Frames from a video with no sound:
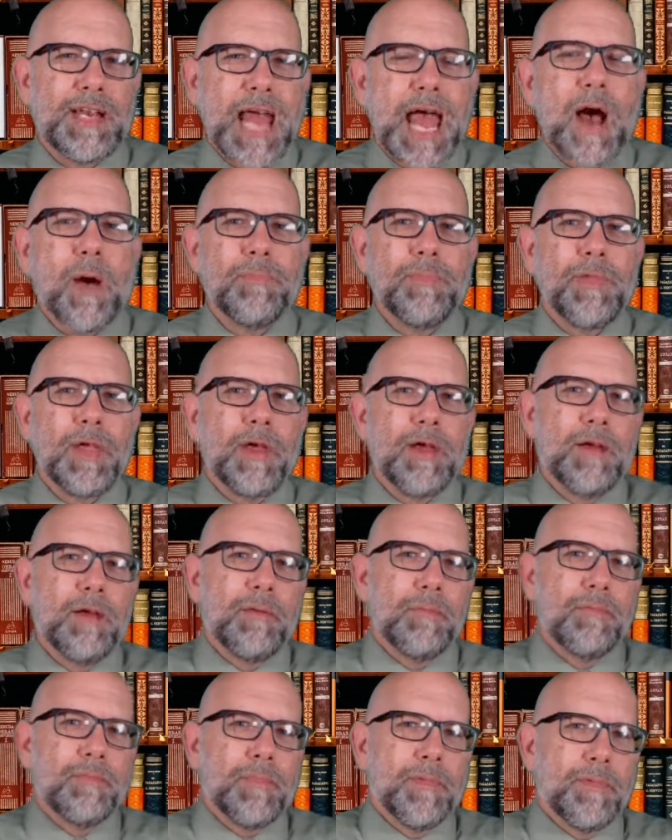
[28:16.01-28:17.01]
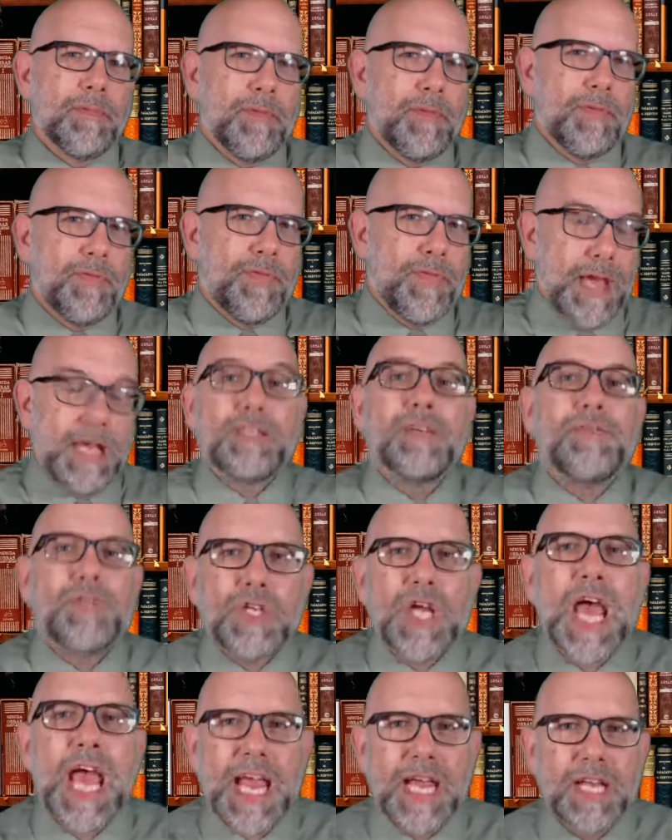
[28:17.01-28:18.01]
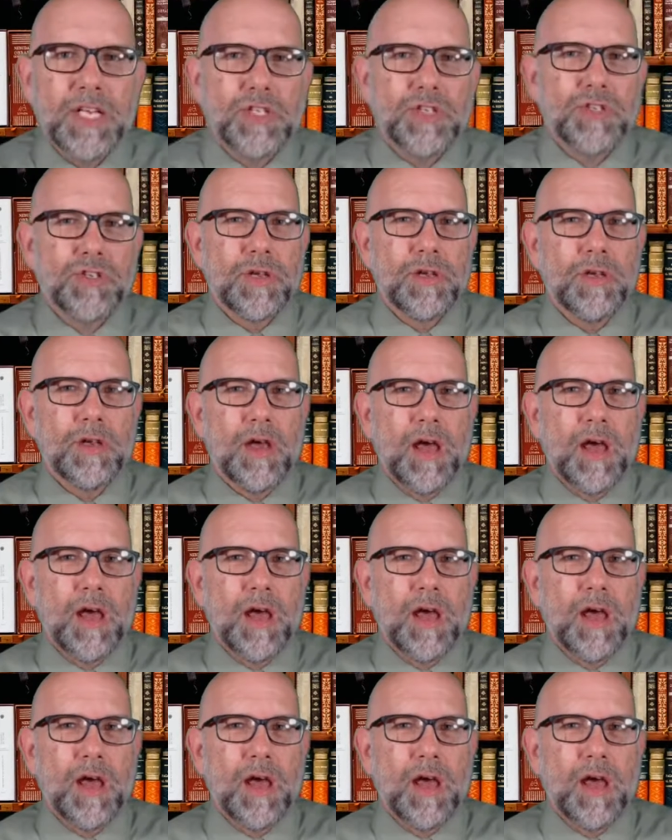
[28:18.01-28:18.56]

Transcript: Now, things have changed.